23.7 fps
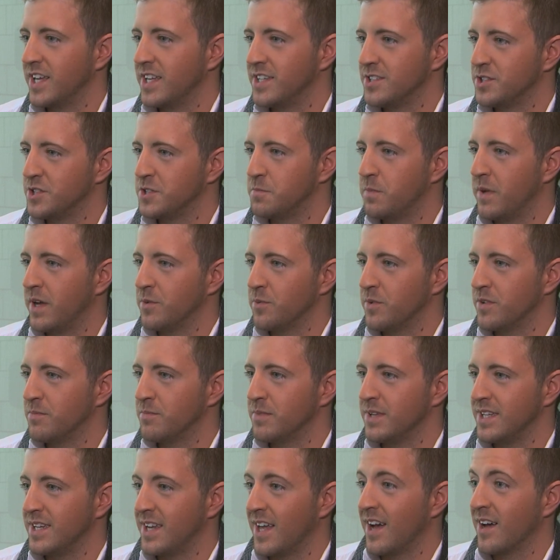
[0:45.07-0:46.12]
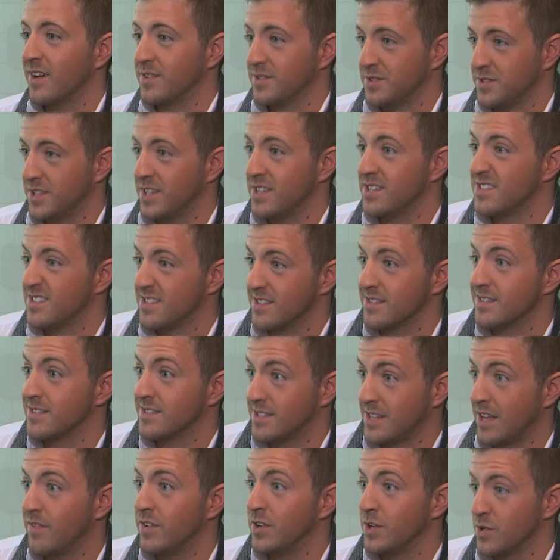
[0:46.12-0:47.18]
And she's been with me now since
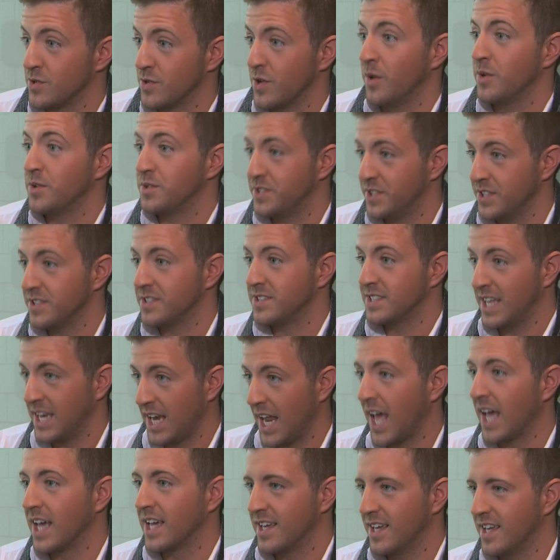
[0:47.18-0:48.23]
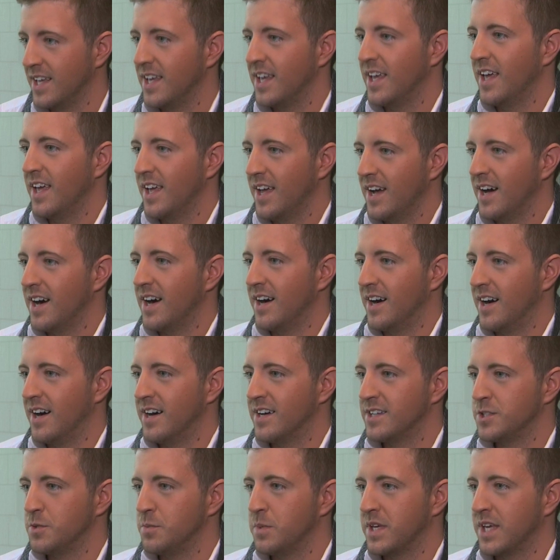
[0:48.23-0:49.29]
seven years old till today.
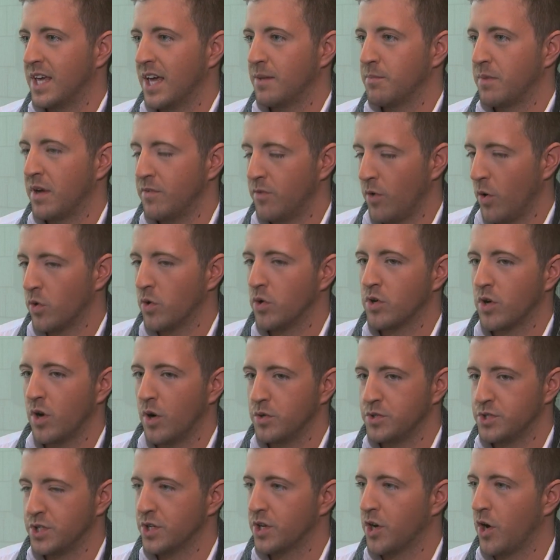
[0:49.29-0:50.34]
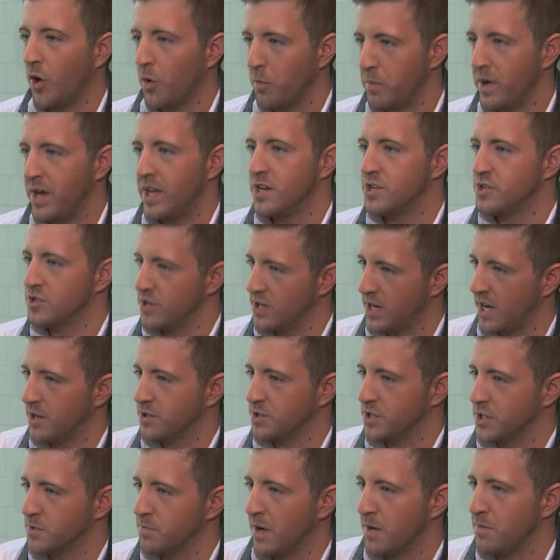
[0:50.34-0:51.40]
Uh, she became my vocal coach and co-manager, and now
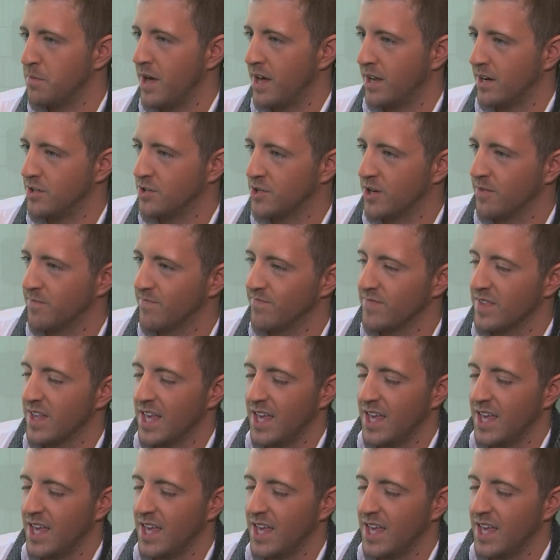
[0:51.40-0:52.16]
she's my manager.